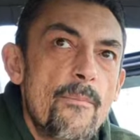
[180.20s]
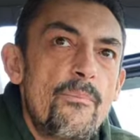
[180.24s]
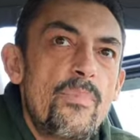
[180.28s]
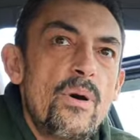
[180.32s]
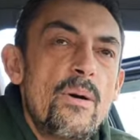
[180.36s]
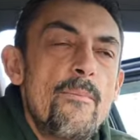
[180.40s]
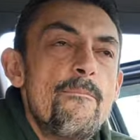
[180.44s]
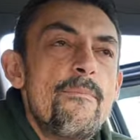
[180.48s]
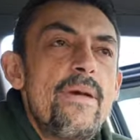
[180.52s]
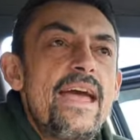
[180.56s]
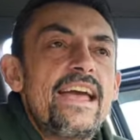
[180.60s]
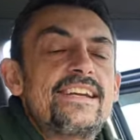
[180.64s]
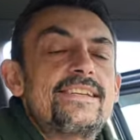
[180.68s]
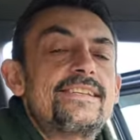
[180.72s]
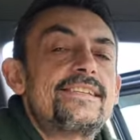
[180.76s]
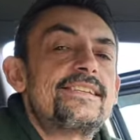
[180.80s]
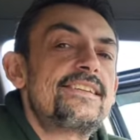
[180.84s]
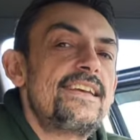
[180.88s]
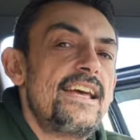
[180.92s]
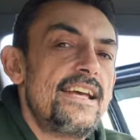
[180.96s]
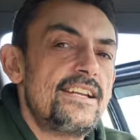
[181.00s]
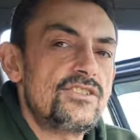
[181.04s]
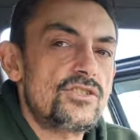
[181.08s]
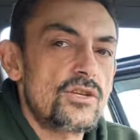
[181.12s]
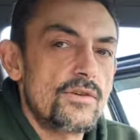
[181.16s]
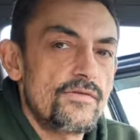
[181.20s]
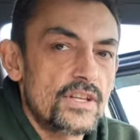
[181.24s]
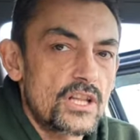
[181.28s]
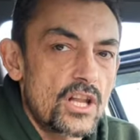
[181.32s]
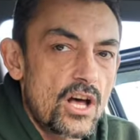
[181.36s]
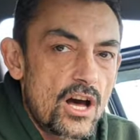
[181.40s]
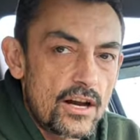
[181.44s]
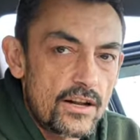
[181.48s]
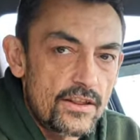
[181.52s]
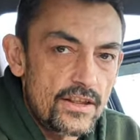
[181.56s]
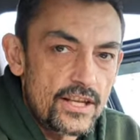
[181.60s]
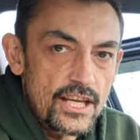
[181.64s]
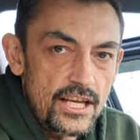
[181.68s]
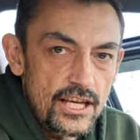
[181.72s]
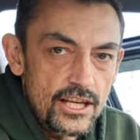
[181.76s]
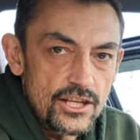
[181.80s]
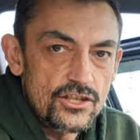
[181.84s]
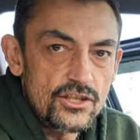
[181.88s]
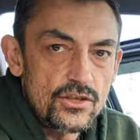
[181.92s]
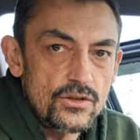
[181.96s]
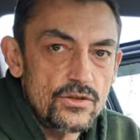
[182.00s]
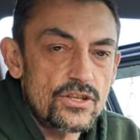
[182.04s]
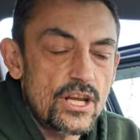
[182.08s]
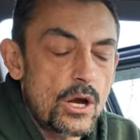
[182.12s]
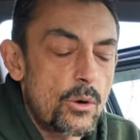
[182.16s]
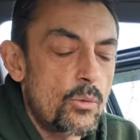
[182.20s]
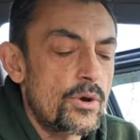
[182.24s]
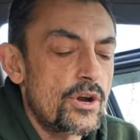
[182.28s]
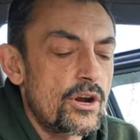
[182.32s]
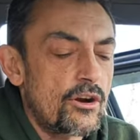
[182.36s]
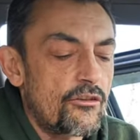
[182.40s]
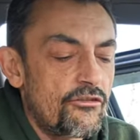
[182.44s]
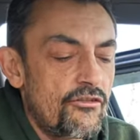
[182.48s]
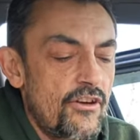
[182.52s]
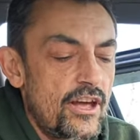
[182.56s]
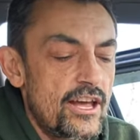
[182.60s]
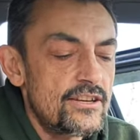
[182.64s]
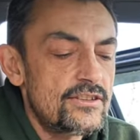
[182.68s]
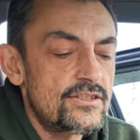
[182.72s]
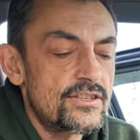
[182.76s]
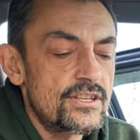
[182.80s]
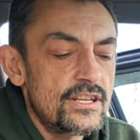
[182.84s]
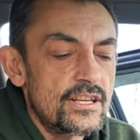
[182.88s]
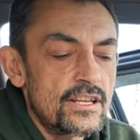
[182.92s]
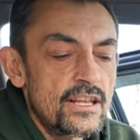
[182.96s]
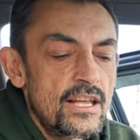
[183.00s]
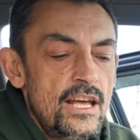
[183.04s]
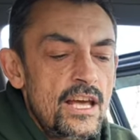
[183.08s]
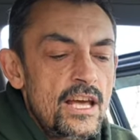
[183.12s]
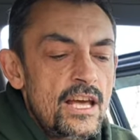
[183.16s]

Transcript: but make sense of a lot of the issues that we are facing